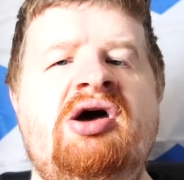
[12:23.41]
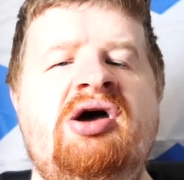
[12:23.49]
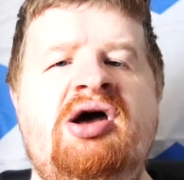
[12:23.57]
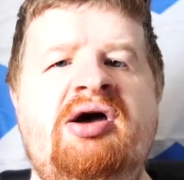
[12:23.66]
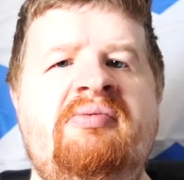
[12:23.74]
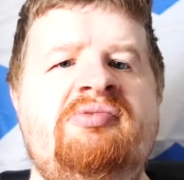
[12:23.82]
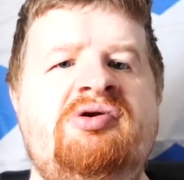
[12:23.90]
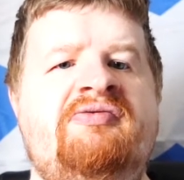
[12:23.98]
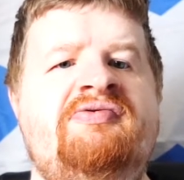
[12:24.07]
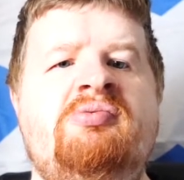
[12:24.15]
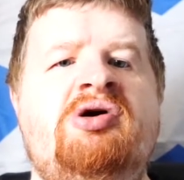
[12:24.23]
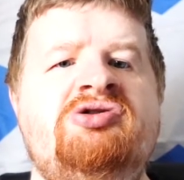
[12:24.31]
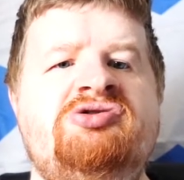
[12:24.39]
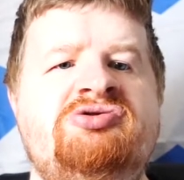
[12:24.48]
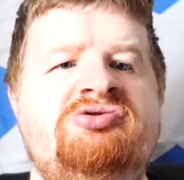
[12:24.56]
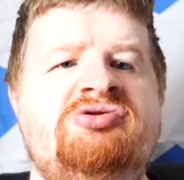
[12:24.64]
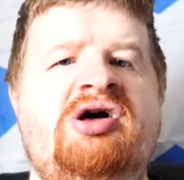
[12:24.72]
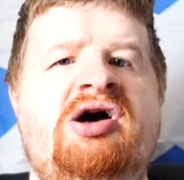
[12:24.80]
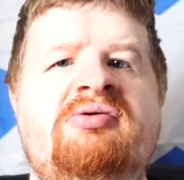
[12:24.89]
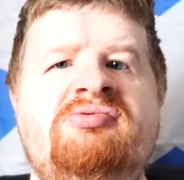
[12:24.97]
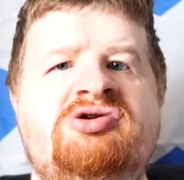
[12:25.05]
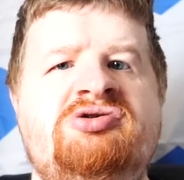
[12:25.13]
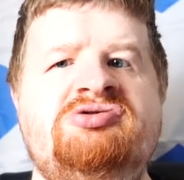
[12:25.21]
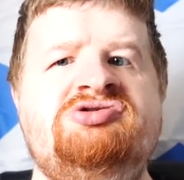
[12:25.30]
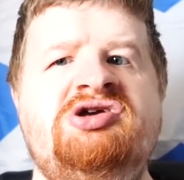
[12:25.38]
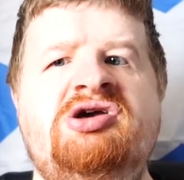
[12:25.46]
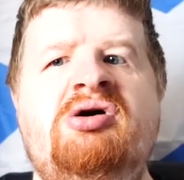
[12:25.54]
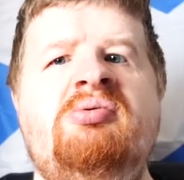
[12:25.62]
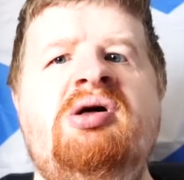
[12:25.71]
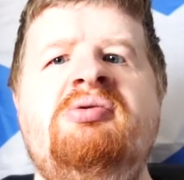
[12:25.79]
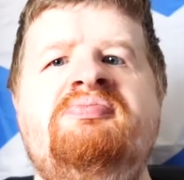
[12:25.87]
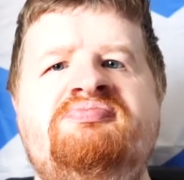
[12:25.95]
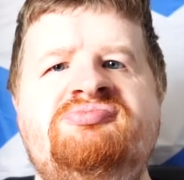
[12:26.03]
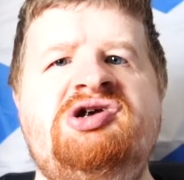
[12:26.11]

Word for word: um, you know, if you want to do that, you can say, oh, well,